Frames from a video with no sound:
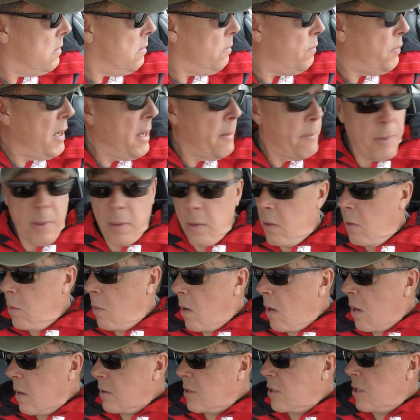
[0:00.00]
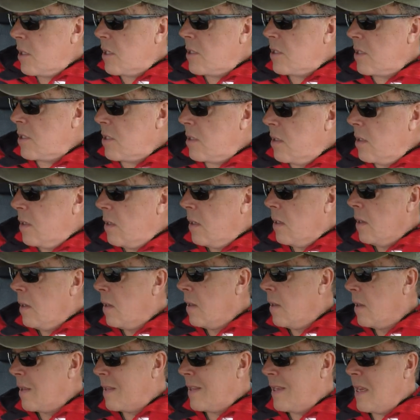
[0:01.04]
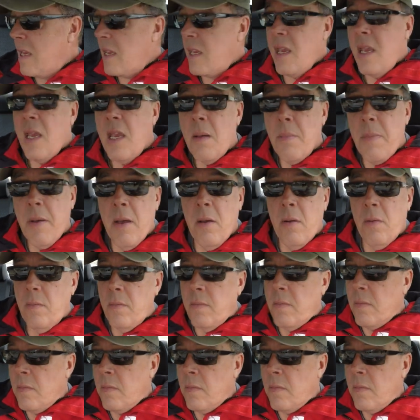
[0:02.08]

people who are just thinking about